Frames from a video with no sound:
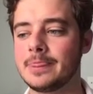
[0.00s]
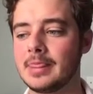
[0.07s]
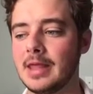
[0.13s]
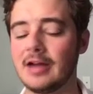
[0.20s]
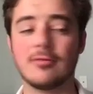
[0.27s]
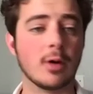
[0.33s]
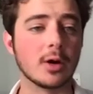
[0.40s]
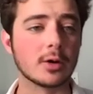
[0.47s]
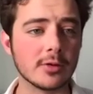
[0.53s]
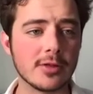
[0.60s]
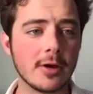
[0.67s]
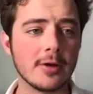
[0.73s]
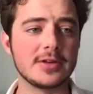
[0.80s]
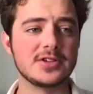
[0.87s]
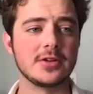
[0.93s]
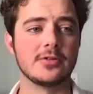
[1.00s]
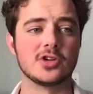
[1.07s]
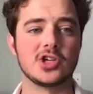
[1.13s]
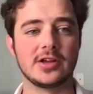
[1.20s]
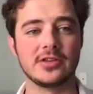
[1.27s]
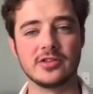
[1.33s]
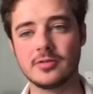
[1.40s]
I've worked with all these other
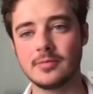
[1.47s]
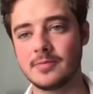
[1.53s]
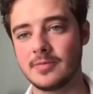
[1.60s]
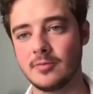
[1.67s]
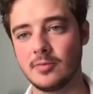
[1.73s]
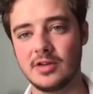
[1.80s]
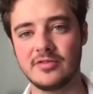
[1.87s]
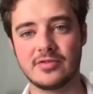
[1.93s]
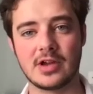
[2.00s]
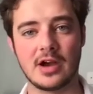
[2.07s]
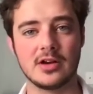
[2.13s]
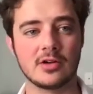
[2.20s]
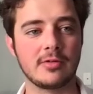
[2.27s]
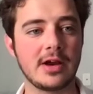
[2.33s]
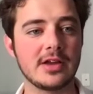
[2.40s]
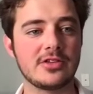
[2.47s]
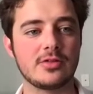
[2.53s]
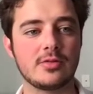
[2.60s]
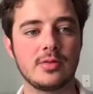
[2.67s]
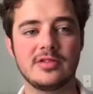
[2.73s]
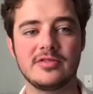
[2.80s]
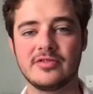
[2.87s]
chains. We've gotten
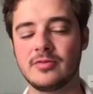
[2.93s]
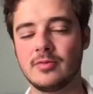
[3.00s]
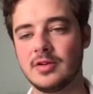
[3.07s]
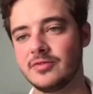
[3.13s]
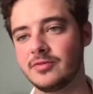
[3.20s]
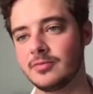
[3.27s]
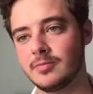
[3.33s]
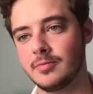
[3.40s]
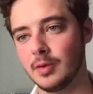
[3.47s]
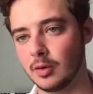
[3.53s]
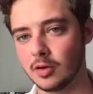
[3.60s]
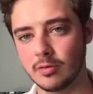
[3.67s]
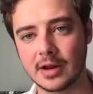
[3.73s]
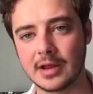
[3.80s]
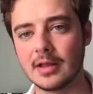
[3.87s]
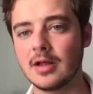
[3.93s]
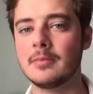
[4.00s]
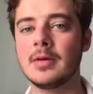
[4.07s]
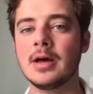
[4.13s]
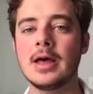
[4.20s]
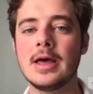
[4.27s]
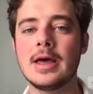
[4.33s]
grants, we've built
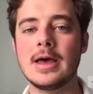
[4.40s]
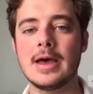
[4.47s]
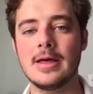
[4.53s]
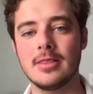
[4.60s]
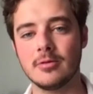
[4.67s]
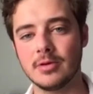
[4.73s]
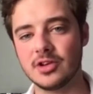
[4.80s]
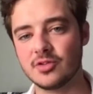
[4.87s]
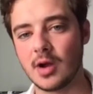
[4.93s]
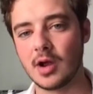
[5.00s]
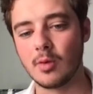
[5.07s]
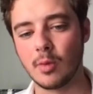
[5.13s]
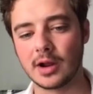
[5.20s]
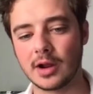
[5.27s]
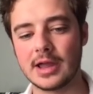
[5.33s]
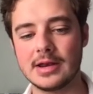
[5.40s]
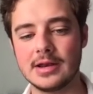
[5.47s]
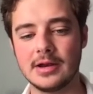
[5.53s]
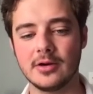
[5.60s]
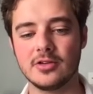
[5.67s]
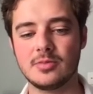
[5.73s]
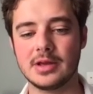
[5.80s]
curriculum. And the reason why I work at
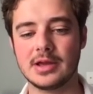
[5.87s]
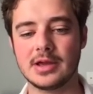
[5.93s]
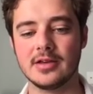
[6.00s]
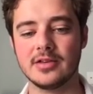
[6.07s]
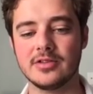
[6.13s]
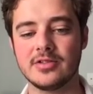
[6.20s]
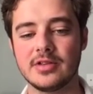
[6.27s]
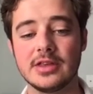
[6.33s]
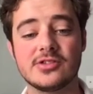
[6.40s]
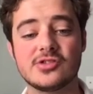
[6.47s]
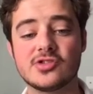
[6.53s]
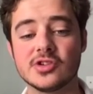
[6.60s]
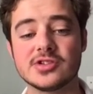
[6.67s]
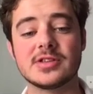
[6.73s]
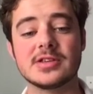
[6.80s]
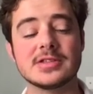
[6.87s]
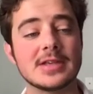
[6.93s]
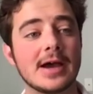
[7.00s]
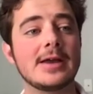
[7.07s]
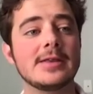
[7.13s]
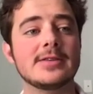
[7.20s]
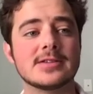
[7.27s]
Near is because it's just
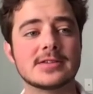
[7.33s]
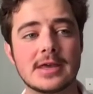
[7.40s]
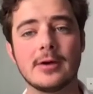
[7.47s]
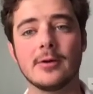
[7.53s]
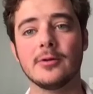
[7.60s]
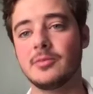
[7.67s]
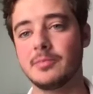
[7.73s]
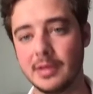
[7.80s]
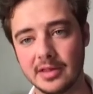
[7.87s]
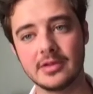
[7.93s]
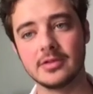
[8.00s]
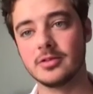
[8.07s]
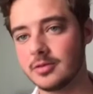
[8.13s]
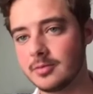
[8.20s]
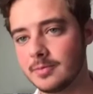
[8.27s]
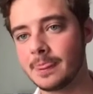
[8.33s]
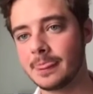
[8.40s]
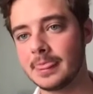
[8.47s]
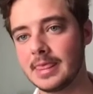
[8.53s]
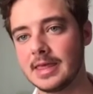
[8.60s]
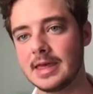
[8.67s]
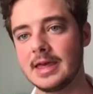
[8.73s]
designed to scale to billions.
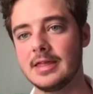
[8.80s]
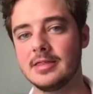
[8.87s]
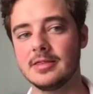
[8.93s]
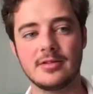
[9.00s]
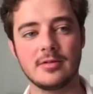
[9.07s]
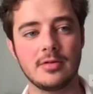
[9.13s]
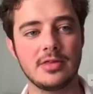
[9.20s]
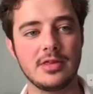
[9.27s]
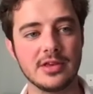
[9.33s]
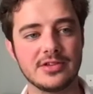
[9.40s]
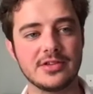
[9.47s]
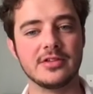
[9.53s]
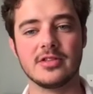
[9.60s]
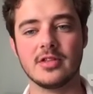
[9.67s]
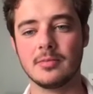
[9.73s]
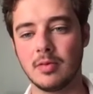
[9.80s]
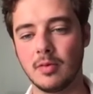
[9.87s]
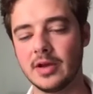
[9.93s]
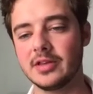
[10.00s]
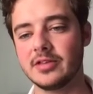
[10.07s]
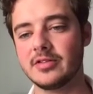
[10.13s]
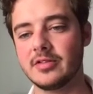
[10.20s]
And this is the
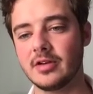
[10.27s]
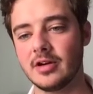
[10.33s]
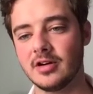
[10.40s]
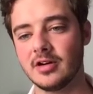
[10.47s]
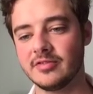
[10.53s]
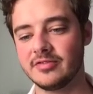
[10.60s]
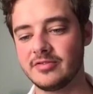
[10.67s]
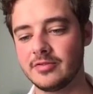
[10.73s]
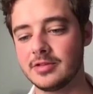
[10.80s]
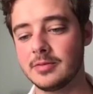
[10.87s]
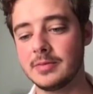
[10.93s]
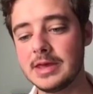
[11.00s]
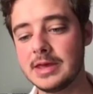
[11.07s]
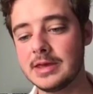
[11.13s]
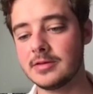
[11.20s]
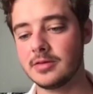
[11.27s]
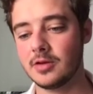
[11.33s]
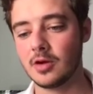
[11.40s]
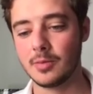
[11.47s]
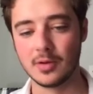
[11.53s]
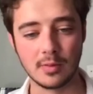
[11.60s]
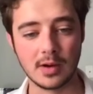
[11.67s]
point of, to me, the
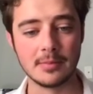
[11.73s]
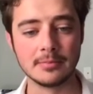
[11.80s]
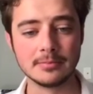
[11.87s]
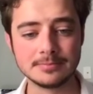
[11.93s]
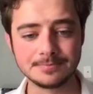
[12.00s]
open web.